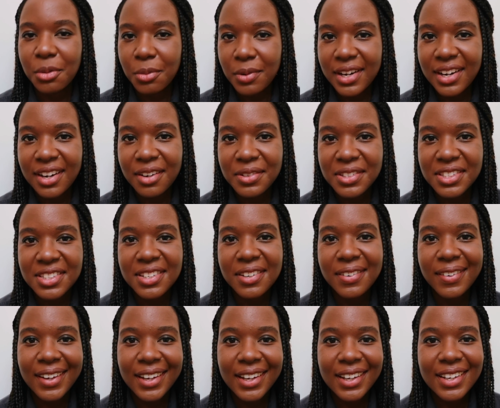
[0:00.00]
when I was
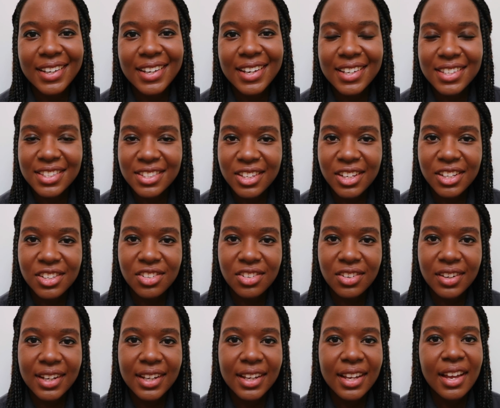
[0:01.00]
doing
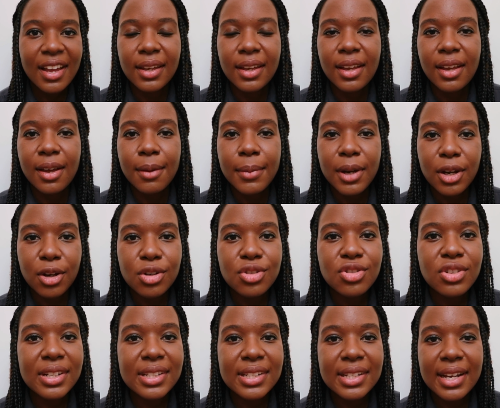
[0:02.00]
surgery. My
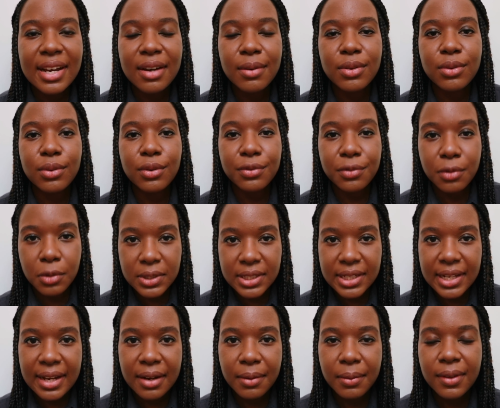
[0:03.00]
contracted hours were
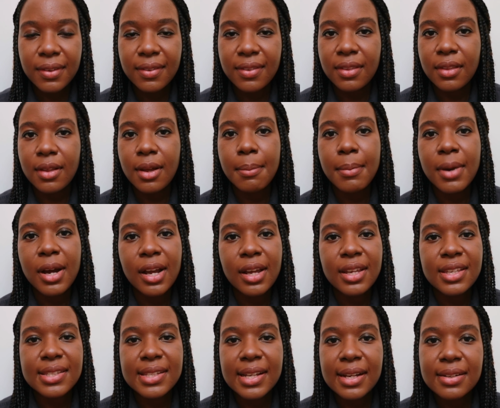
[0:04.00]
40 hours.
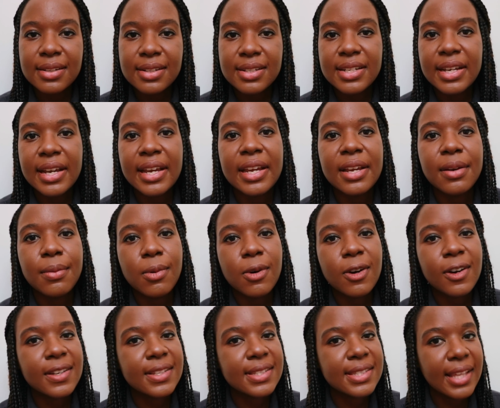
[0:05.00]
My standard day
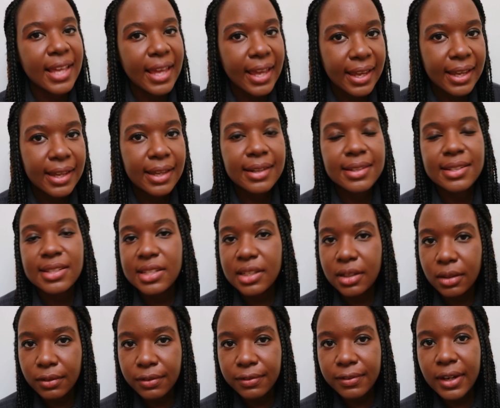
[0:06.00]
was 8
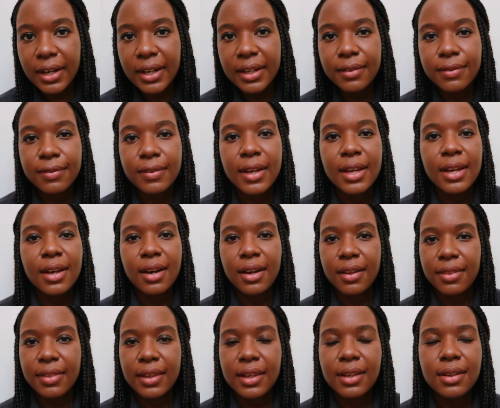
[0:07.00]
till 5,
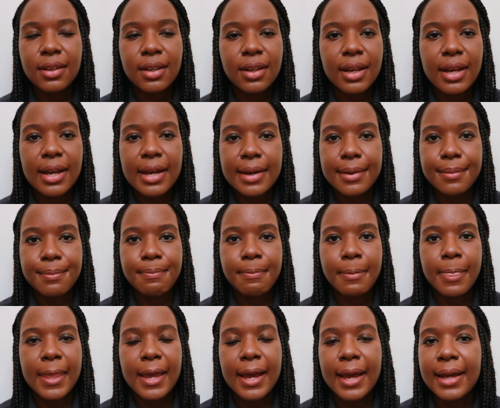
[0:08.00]
I think.
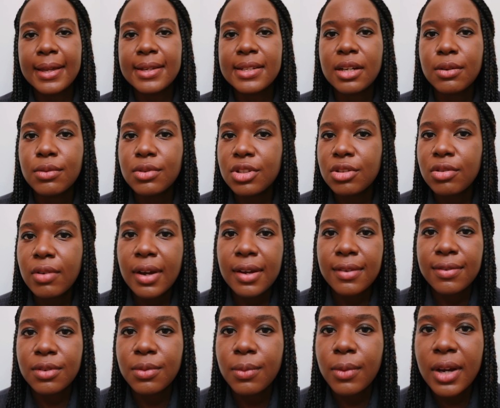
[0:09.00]
And I would
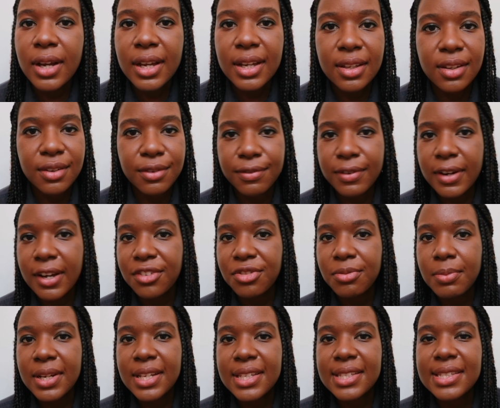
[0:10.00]
arrive in work 5
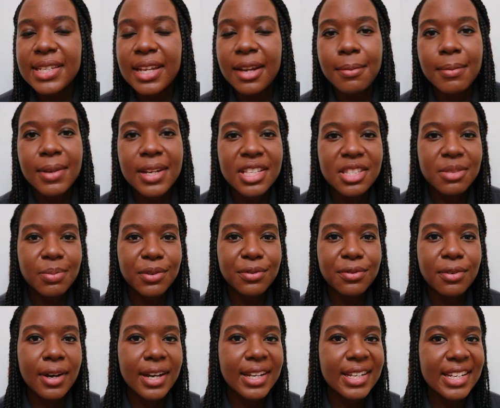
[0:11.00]
minutes, 10 minutes
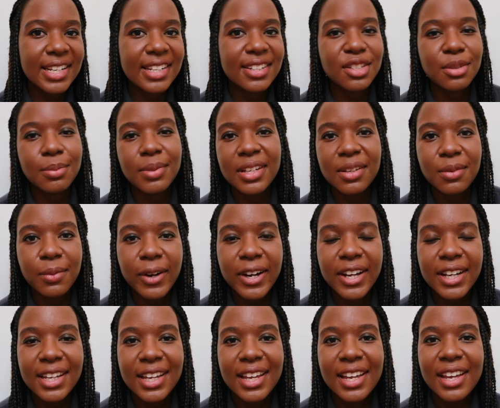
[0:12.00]
before I needed to be in
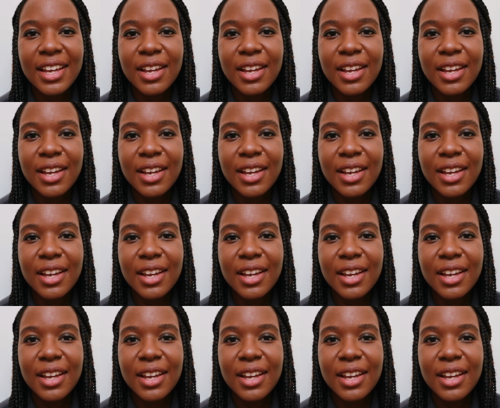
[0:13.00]
work,